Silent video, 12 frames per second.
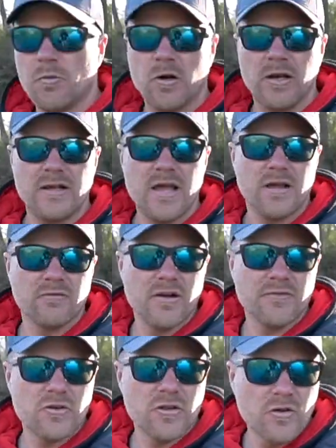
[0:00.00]
pointed
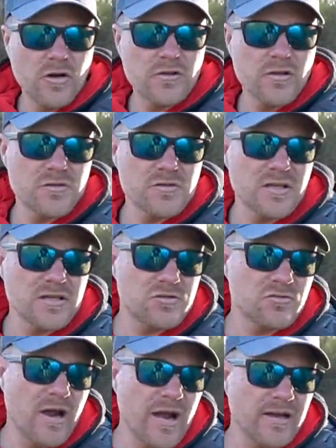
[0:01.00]
downriver. You heard those things
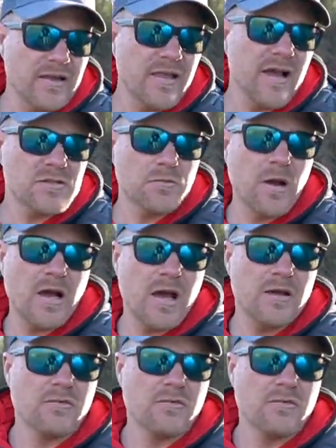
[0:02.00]
dragging. That's why I